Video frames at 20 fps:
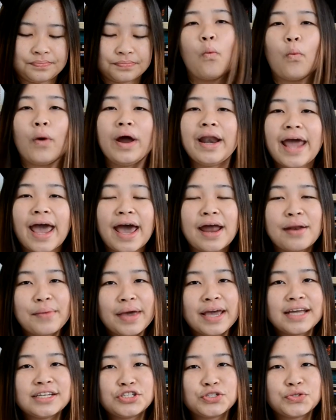What
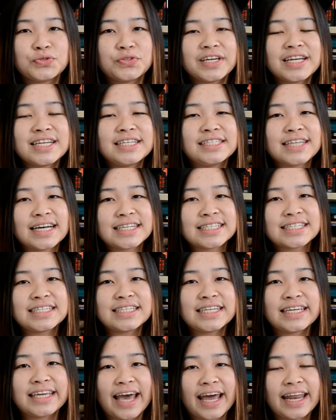anime do you think
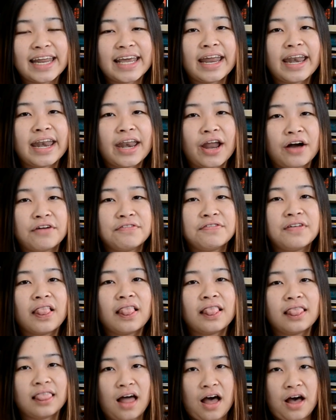doesn't get enough
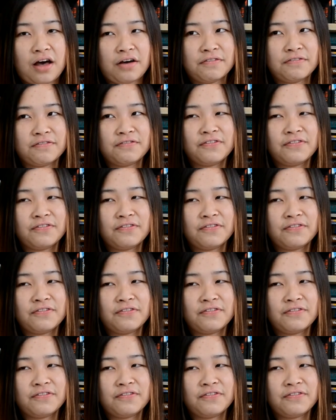love?